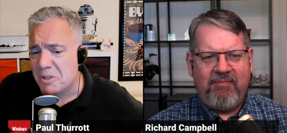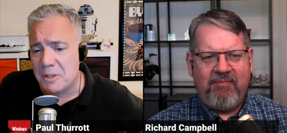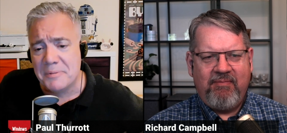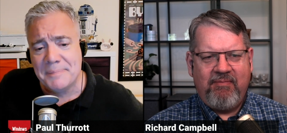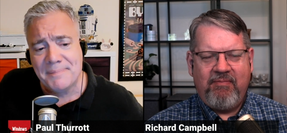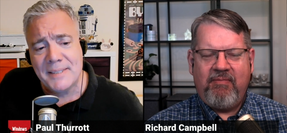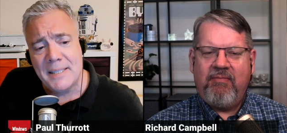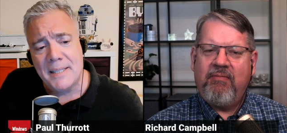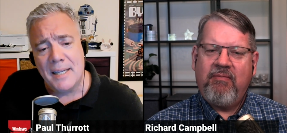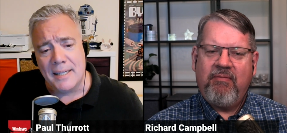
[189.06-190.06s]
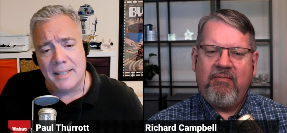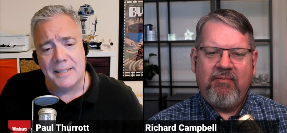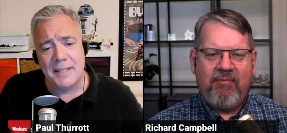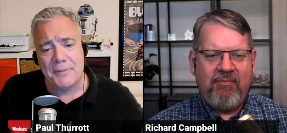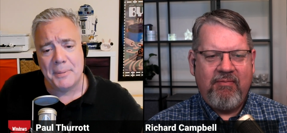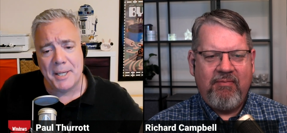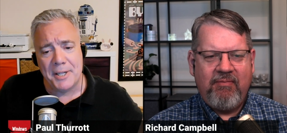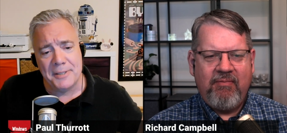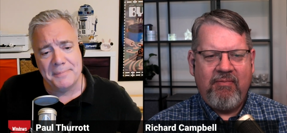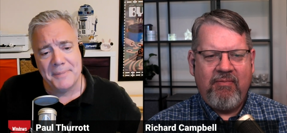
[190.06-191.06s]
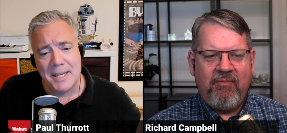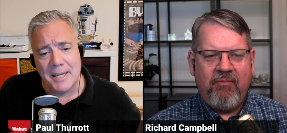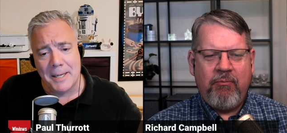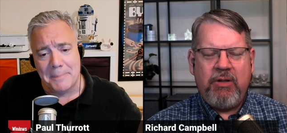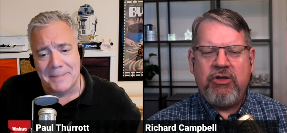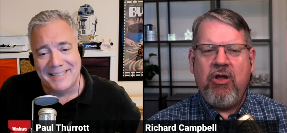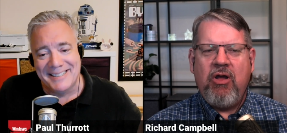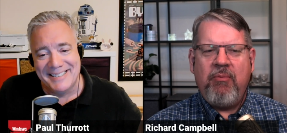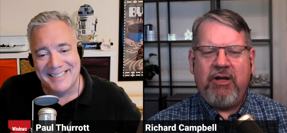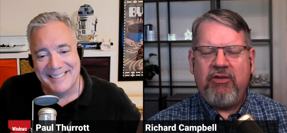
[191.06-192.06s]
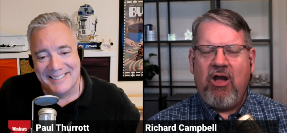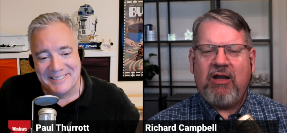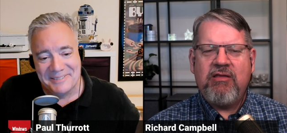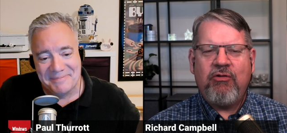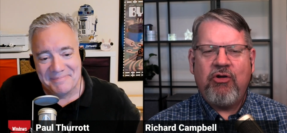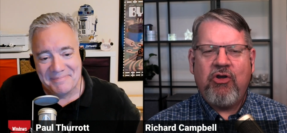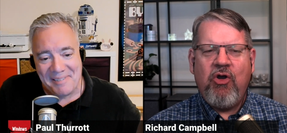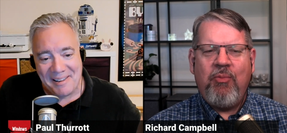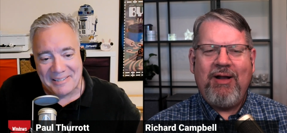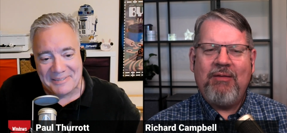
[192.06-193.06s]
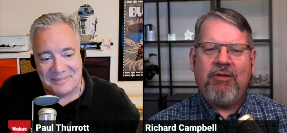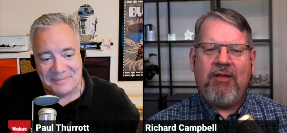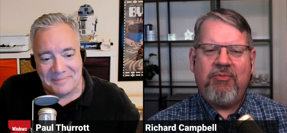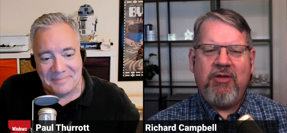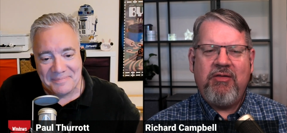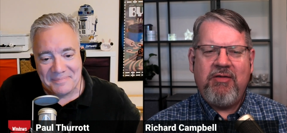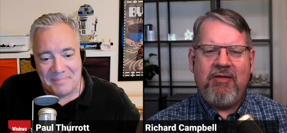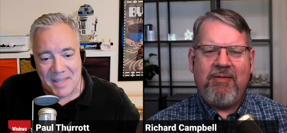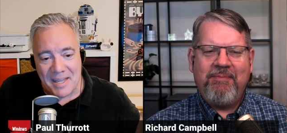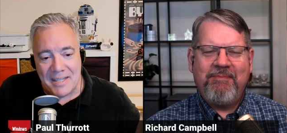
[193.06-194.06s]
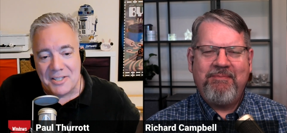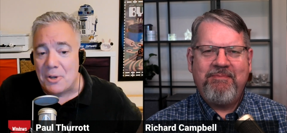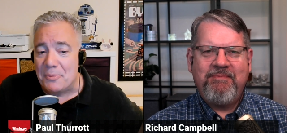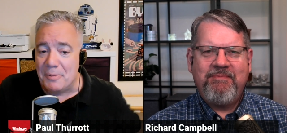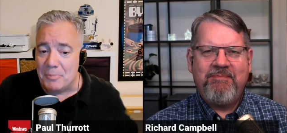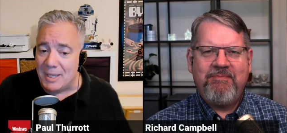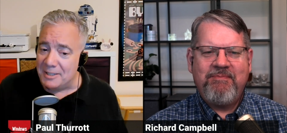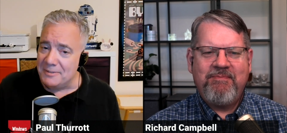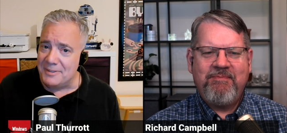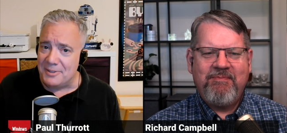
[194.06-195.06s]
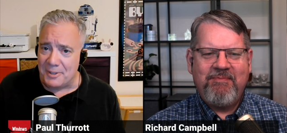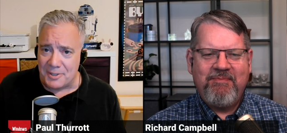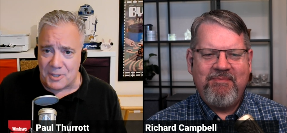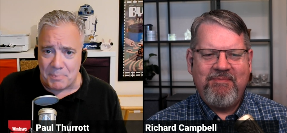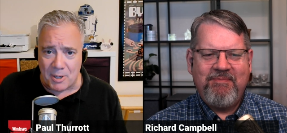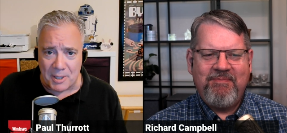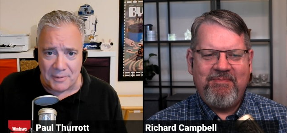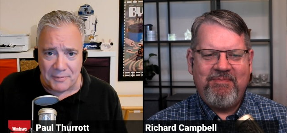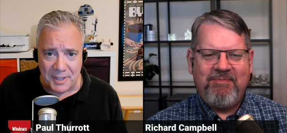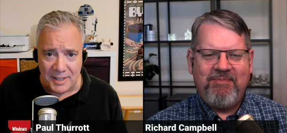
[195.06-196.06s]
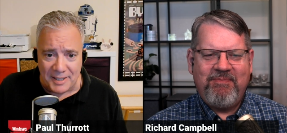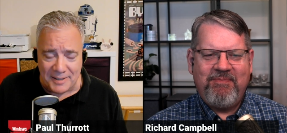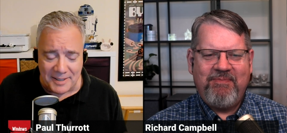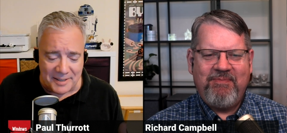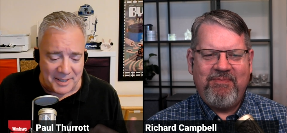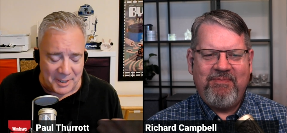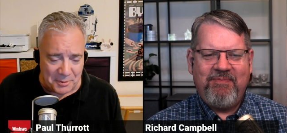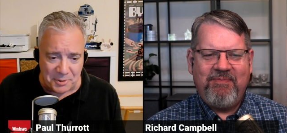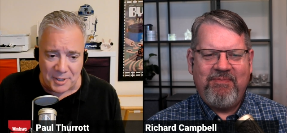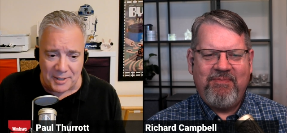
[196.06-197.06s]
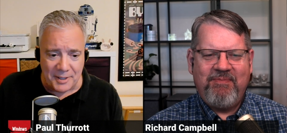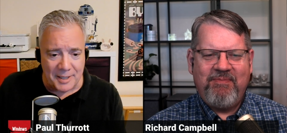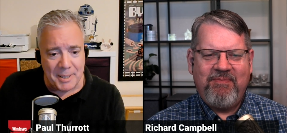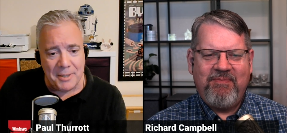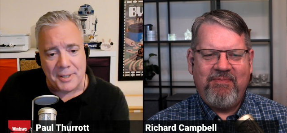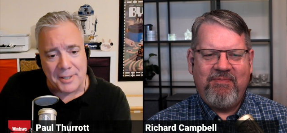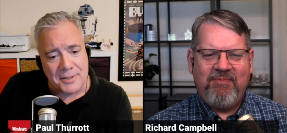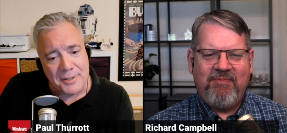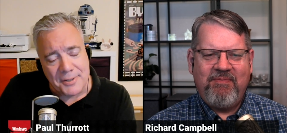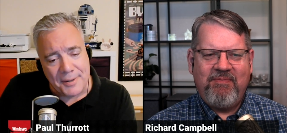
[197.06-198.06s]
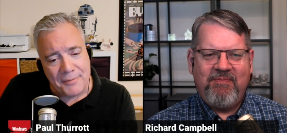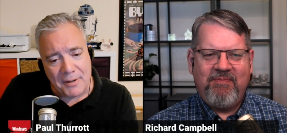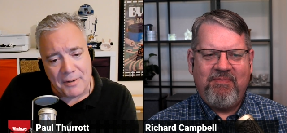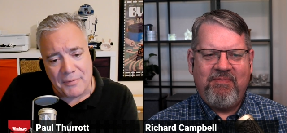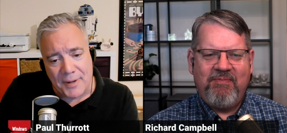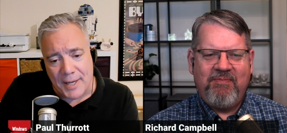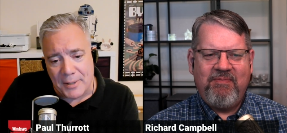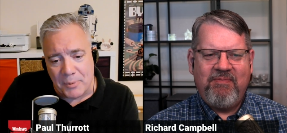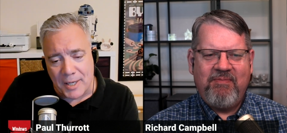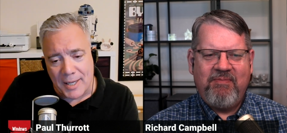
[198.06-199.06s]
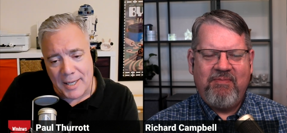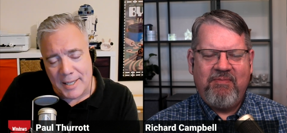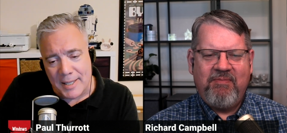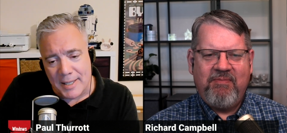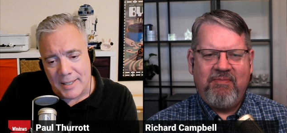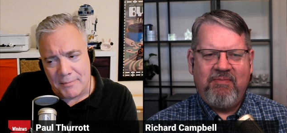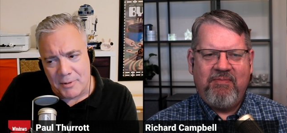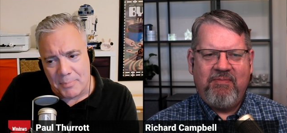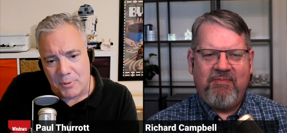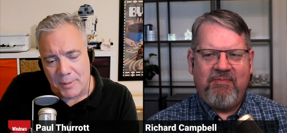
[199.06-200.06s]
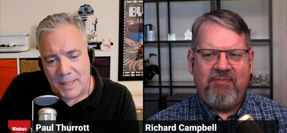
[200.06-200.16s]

Speaker 1: So uh, definitely better. Um, but, not, but not considered a Copilot Plus P C.
Speaker 2: So well, see, this is part of the that the interesting thing about this is it verified what I had reported